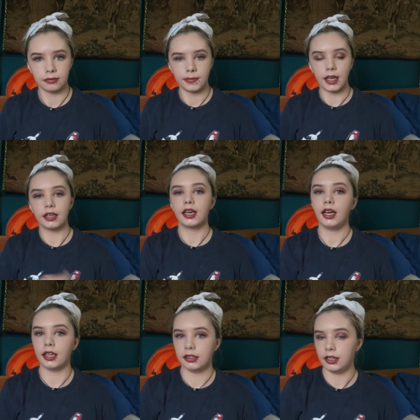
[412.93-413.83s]
and
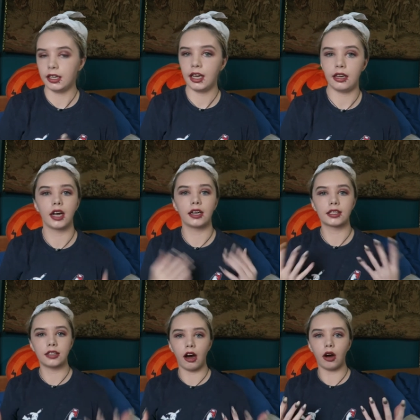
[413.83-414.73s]
again, and again, and
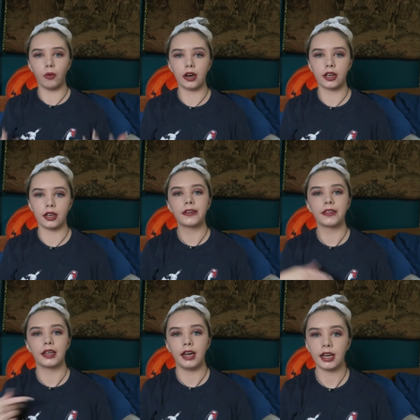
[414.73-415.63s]
it's not working. Then
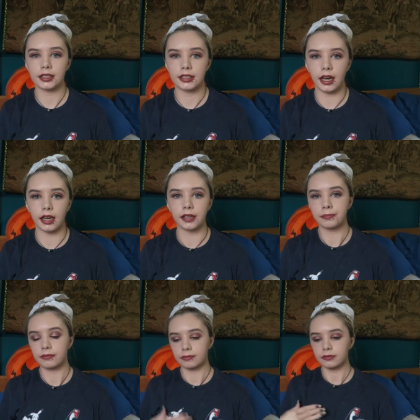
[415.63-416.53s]
the next day,
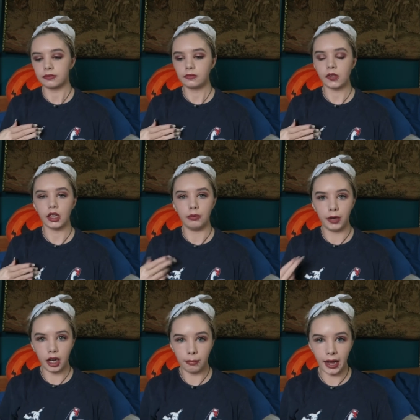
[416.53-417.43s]
we
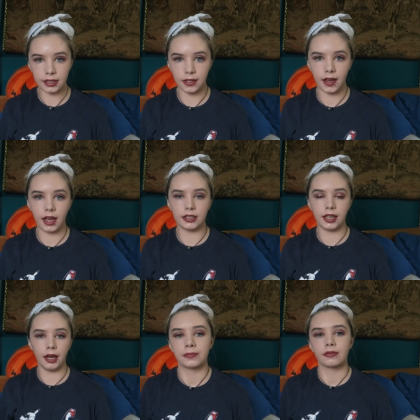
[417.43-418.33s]
go back to the
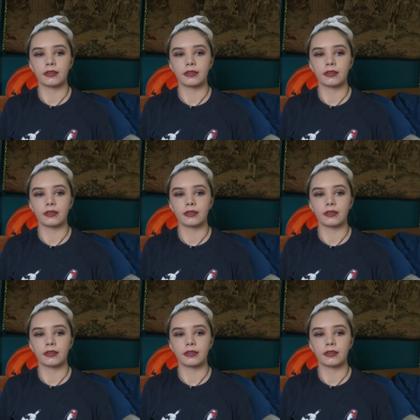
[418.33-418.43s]
ATM,